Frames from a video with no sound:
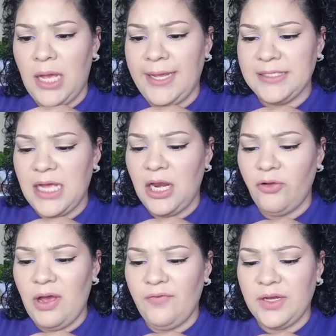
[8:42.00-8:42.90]
I guess
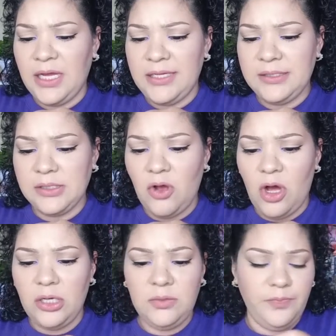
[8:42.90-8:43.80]
Holographic Lights is
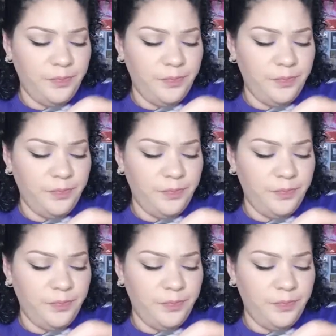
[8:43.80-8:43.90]
called.